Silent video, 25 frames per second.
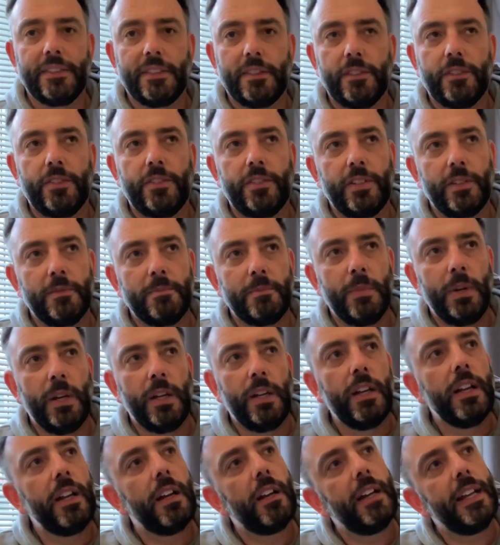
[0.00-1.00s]
some
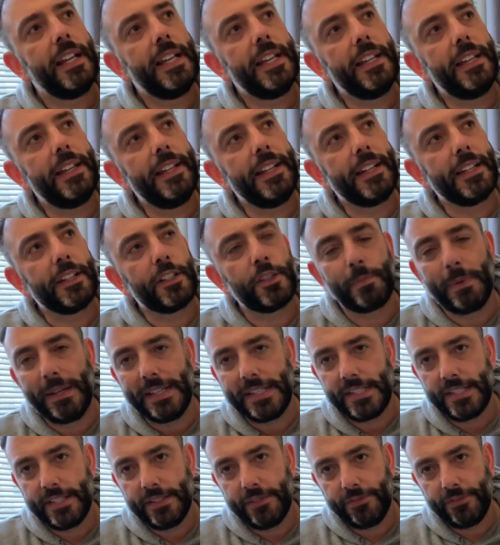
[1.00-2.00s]

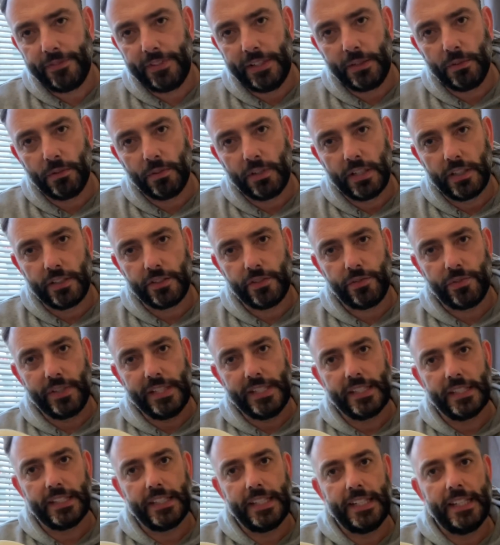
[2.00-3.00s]
inexpensive single cuts
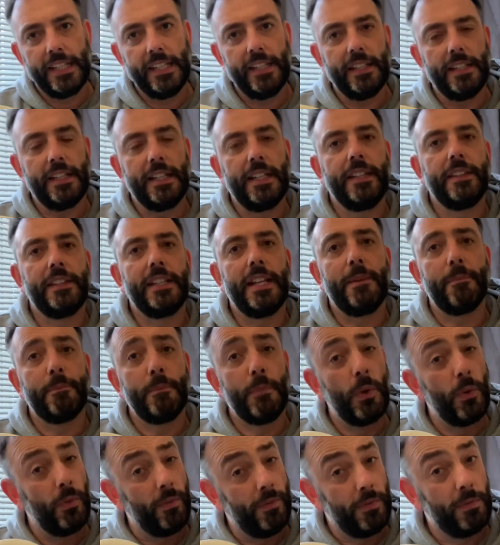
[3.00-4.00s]
recently, and that
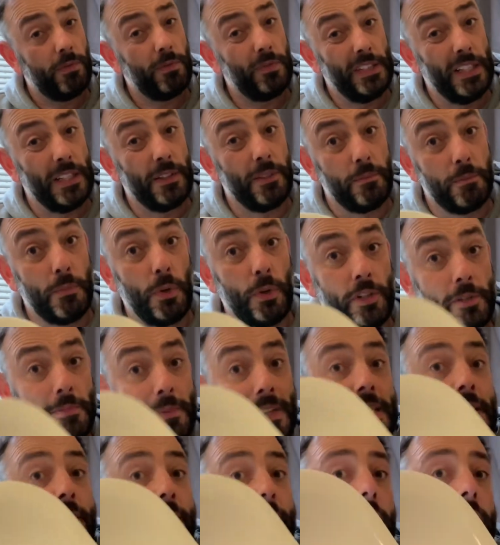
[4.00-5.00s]
more
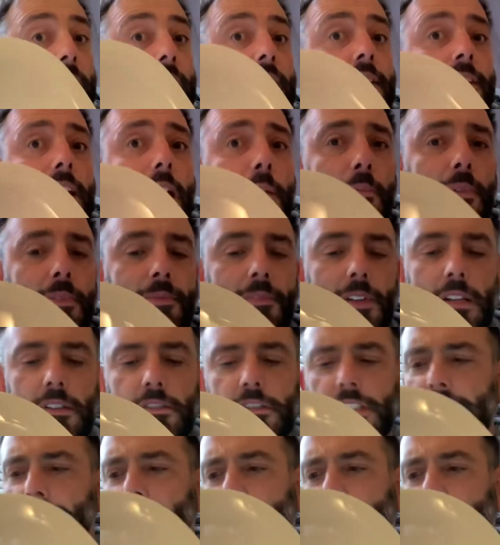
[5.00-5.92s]
expensive than this Epiphone.